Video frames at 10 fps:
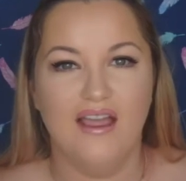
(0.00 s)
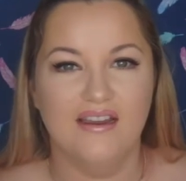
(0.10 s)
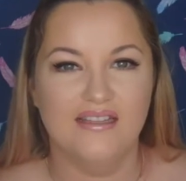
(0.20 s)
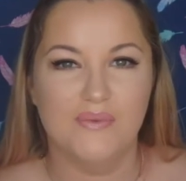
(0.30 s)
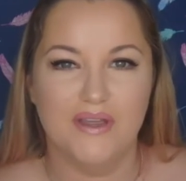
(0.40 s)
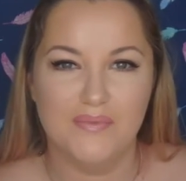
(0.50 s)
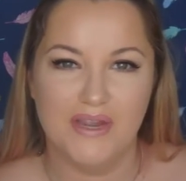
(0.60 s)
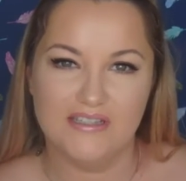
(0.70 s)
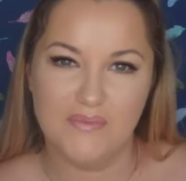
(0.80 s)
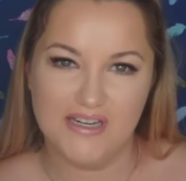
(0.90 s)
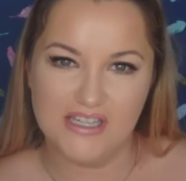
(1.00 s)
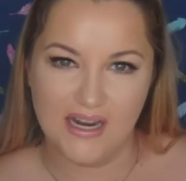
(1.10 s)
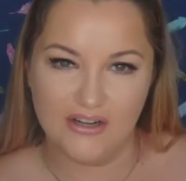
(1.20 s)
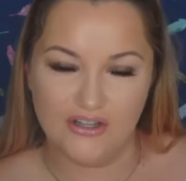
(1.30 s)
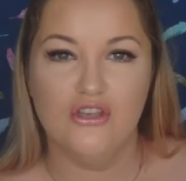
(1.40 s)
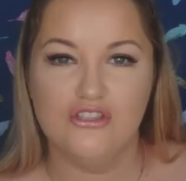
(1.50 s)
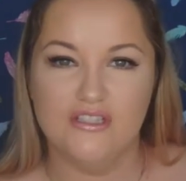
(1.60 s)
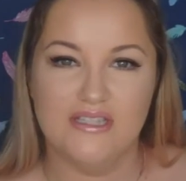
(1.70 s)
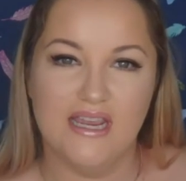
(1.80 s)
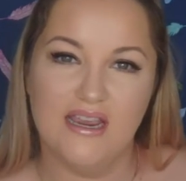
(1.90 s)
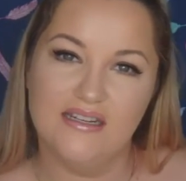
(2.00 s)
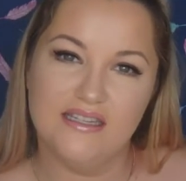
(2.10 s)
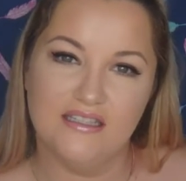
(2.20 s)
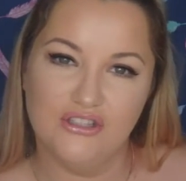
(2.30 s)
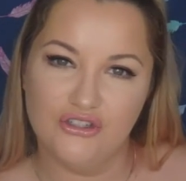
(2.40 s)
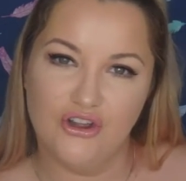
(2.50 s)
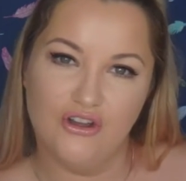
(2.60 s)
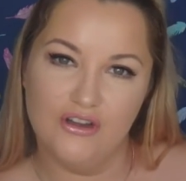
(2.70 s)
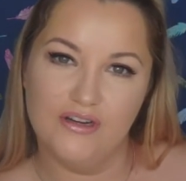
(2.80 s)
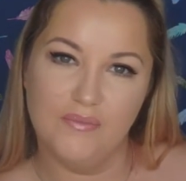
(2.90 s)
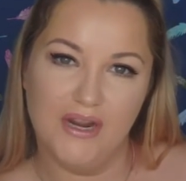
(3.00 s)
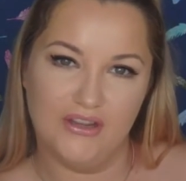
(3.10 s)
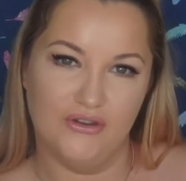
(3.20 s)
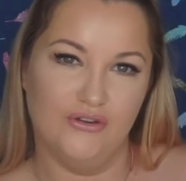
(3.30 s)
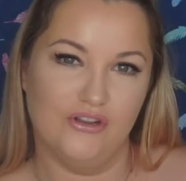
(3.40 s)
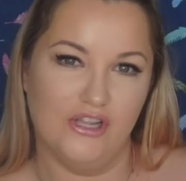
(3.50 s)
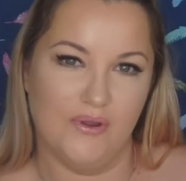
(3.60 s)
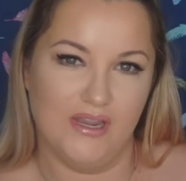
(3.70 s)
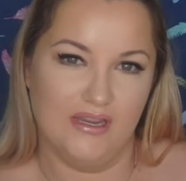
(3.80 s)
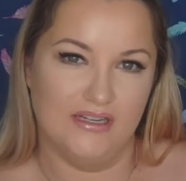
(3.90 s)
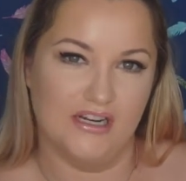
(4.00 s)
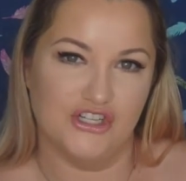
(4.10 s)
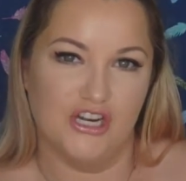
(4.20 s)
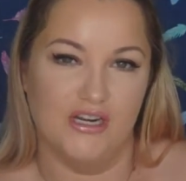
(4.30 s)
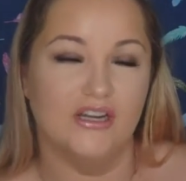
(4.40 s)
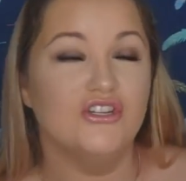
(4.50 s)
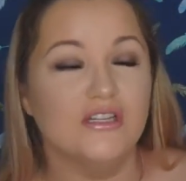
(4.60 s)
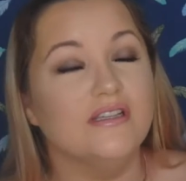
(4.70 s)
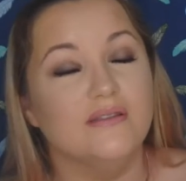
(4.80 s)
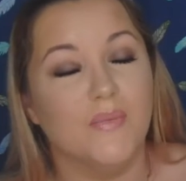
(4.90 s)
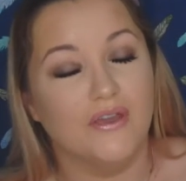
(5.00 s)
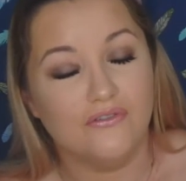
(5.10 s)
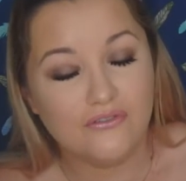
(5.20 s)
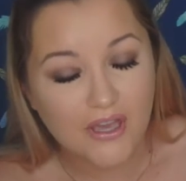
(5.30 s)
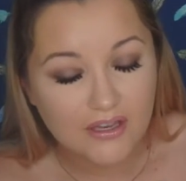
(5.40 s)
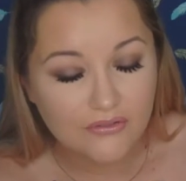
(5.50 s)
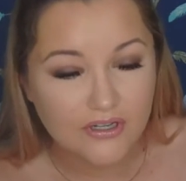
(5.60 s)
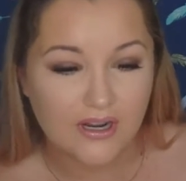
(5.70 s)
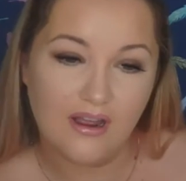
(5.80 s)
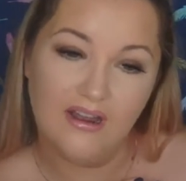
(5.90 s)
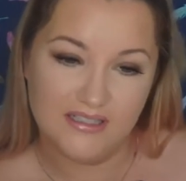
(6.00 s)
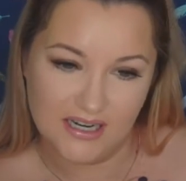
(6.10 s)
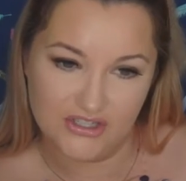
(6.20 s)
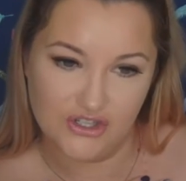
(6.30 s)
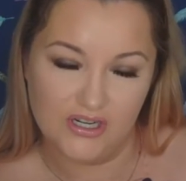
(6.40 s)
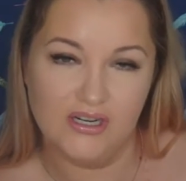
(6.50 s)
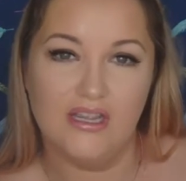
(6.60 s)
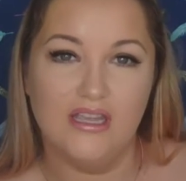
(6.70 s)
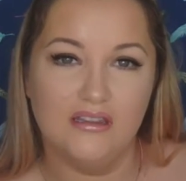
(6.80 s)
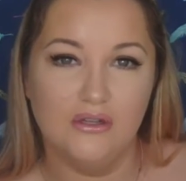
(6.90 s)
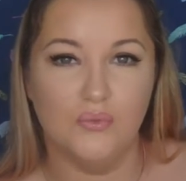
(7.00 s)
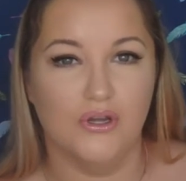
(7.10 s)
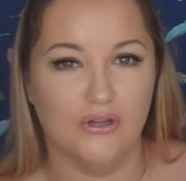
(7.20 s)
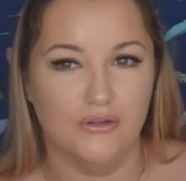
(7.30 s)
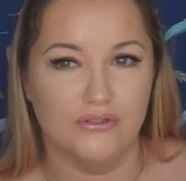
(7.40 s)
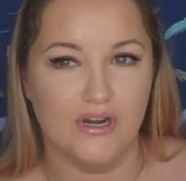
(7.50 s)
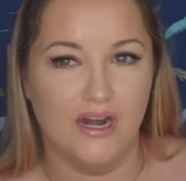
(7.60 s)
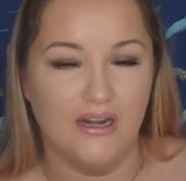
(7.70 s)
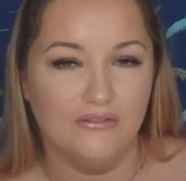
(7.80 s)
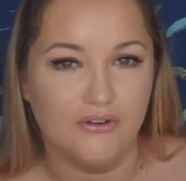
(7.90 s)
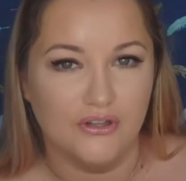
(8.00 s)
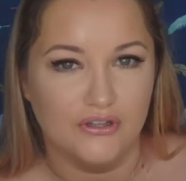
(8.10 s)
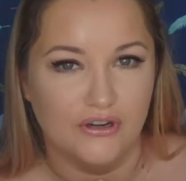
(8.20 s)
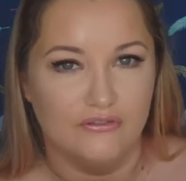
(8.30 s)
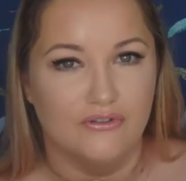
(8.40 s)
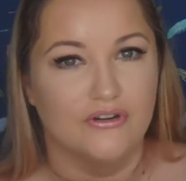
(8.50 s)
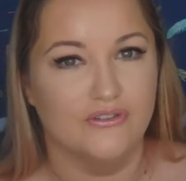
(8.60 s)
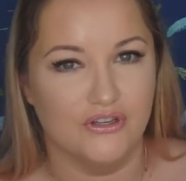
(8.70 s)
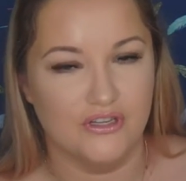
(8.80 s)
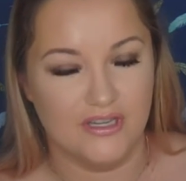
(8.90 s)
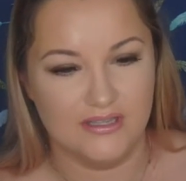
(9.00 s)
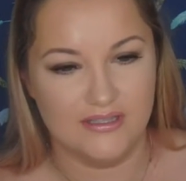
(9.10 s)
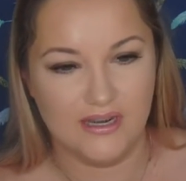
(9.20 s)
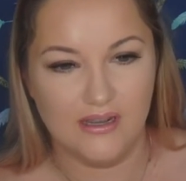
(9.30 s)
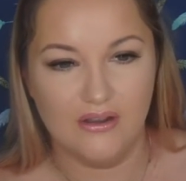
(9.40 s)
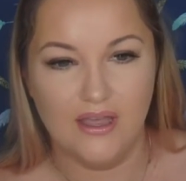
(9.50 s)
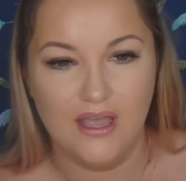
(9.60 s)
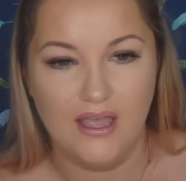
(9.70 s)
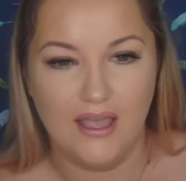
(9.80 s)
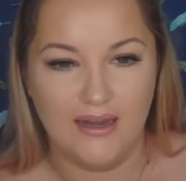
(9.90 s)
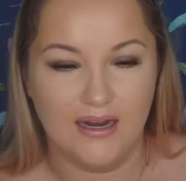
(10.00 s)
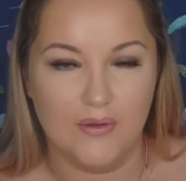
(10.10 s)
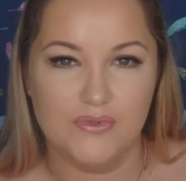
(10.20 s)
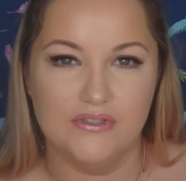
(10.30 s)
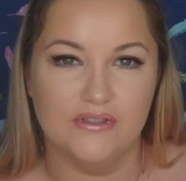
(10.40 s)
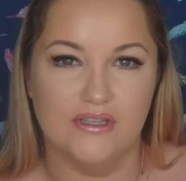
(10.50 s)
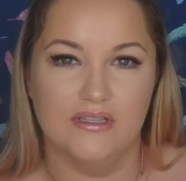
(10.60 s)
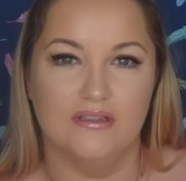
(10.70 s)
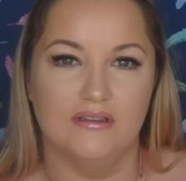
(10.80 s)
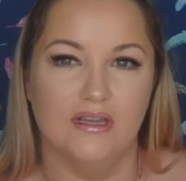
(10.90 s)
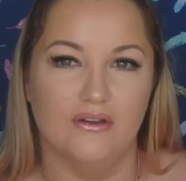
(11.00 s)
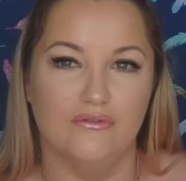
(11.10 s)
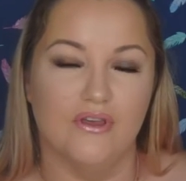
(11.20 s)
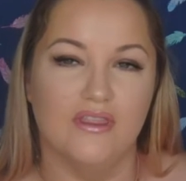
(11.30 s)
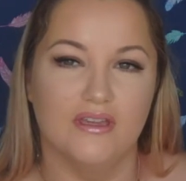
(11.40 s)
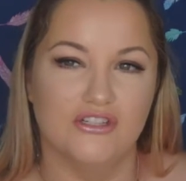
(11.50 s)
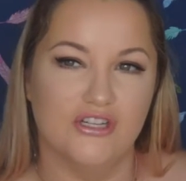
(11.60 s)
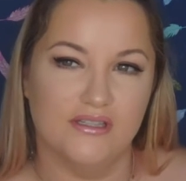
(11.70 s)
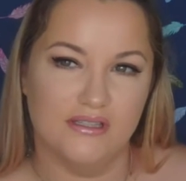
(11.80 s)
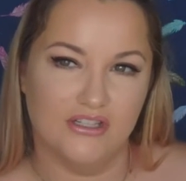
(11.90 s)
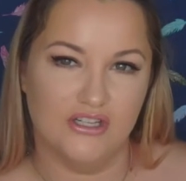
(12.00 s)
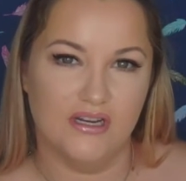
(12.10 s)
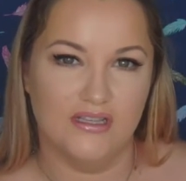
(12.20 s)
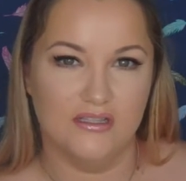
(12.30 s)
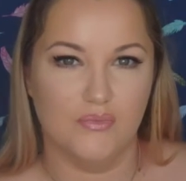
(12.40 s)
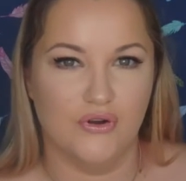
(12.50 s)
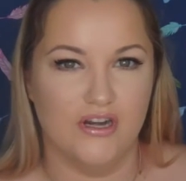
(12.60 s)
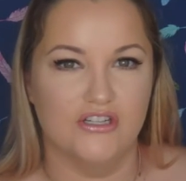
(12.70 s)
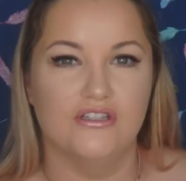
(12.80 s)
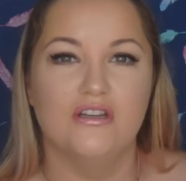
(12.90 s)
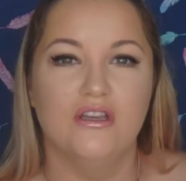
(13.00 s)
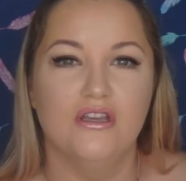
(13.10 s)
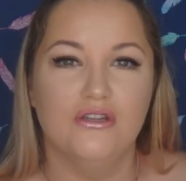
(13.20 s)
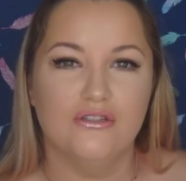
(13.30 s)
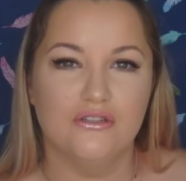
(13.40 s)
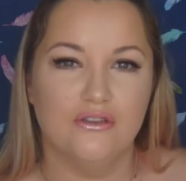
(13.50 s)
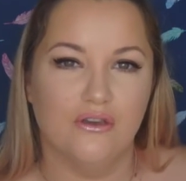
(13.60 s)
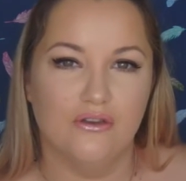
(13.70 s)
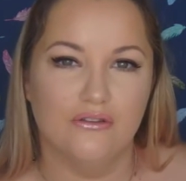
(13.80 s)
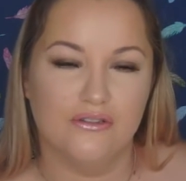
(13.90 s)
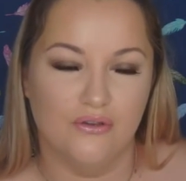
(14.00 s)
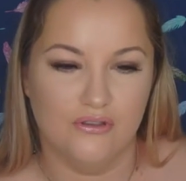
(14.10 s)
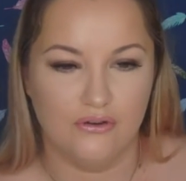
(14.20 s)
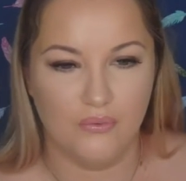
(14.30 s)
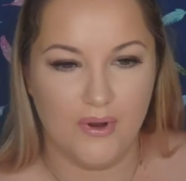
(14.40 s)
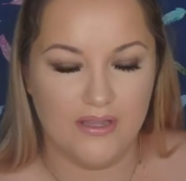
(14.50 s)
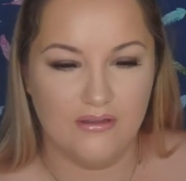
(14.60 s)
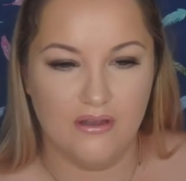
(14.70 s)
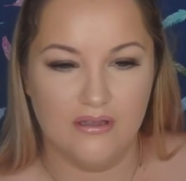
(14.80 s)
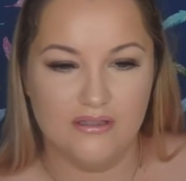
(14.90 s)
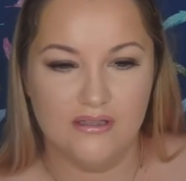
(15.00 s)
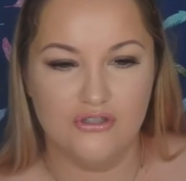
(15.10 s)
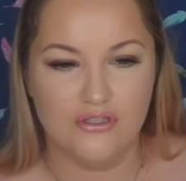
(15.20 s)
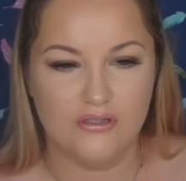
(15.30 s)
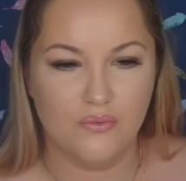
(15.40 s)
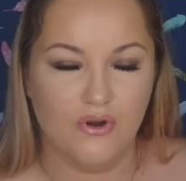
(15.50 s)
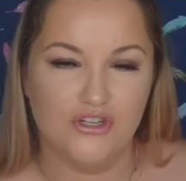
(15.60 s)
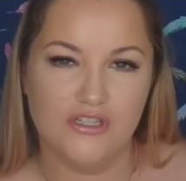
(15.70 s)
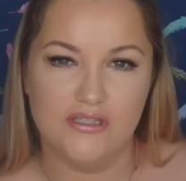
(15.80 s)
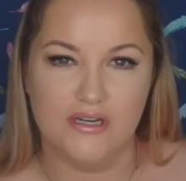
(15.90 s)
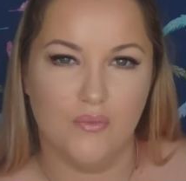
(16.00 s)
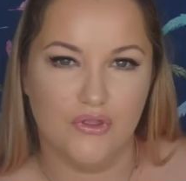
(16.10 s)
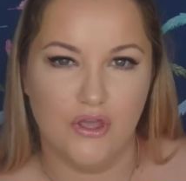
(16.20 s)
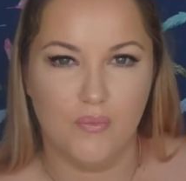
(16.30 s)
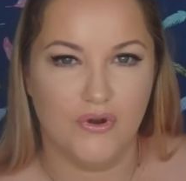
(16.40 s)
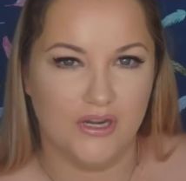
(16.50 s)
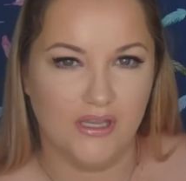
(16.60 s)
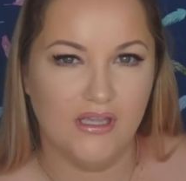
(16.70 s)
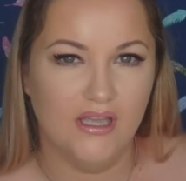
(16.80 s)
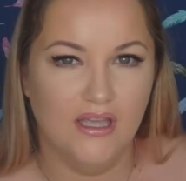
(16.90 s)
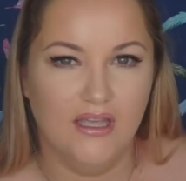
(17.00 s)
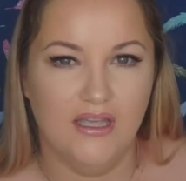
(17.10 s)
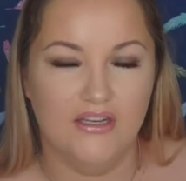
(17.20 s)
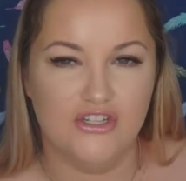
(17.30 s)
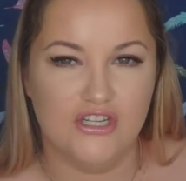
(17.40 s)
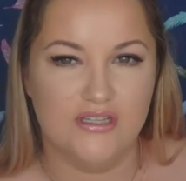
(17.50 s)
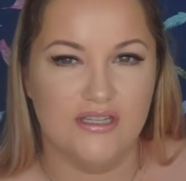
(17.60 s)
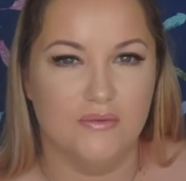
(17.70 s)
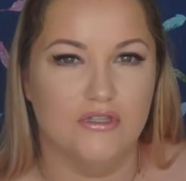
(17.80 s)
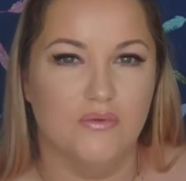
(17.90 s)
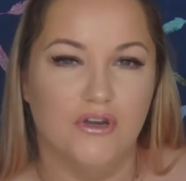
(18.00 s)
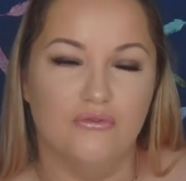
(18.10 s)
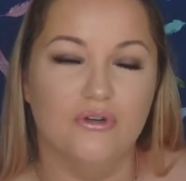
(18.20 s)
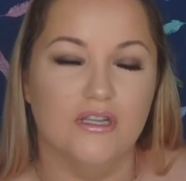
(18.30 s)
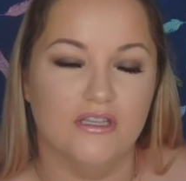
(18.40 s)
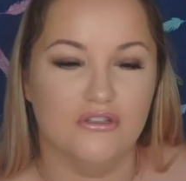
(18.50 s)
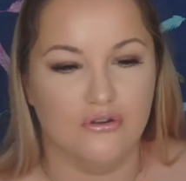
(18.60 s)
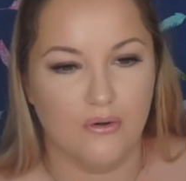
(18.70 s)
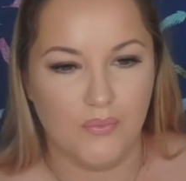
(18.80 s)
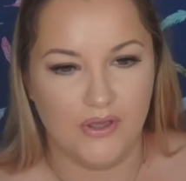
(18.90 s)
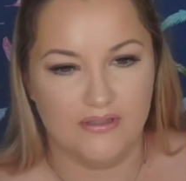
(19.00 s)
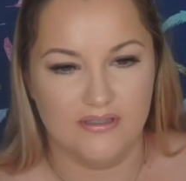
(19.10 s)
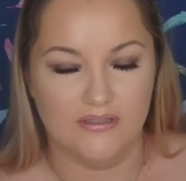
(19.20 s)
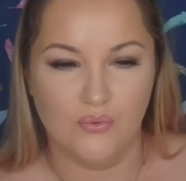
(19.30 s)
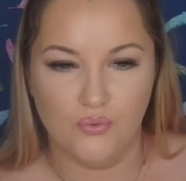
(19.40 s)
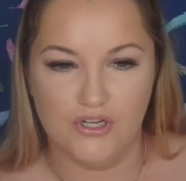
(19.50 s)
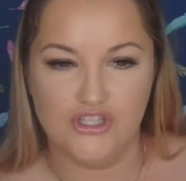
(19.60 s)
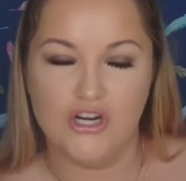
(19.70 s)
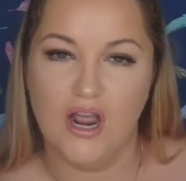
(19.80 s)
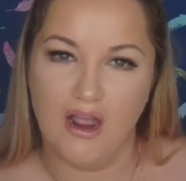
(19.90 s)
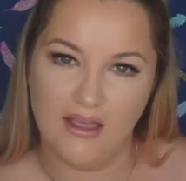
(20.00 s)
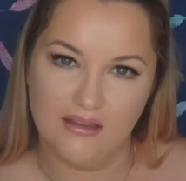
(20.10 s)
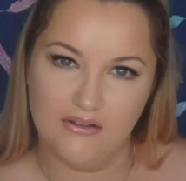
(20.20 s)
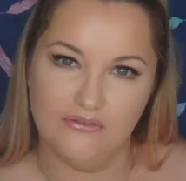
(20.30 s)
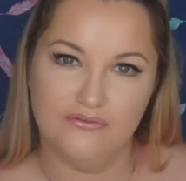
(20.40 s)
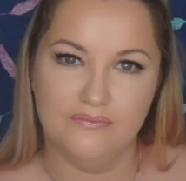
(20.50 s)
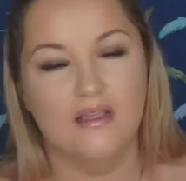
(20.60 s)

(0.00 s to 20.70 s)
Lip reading: Hi guys, welcome back to my channel. So today I did a look on my girl Khloe Kardashian. She is my favorite Kardashian in the world. I have followed her for a few years now and I absolutely love that she's such an inspiration to girls going through weight loss, just what she's done with her body, and she seems to be a really strong person, which I love.